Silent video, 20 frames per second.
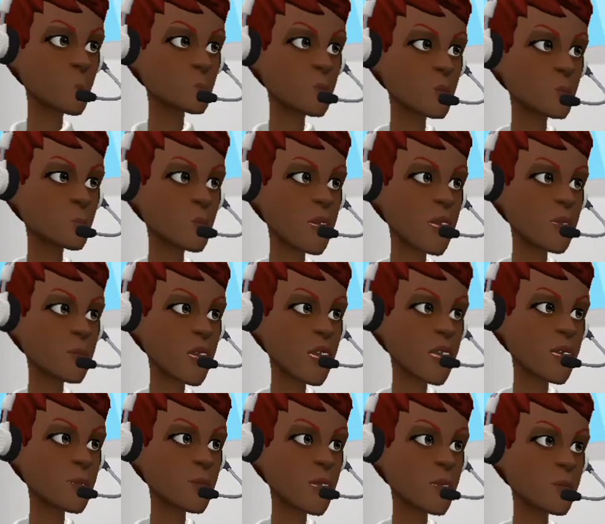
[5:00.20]
Not a
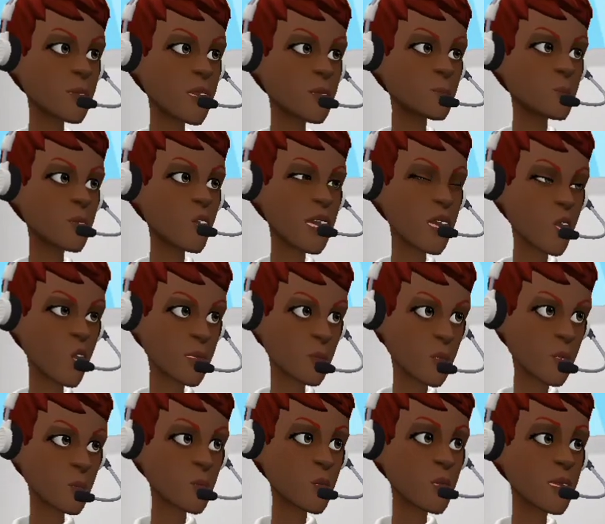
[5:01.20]
problem, ma'am. I can
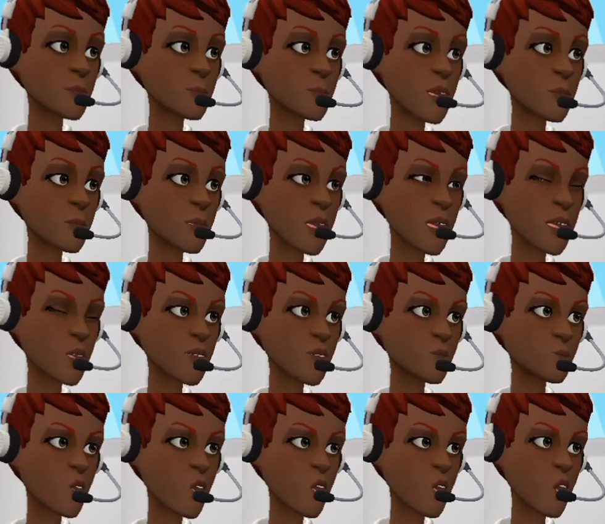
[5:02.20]
certainly help you.
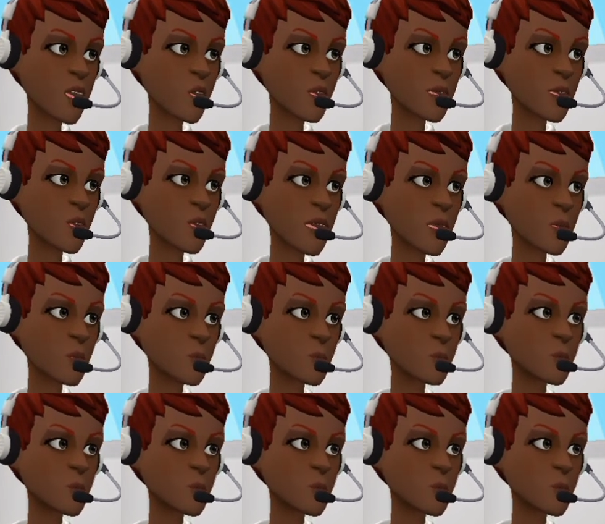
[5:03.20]
Please hold a moment.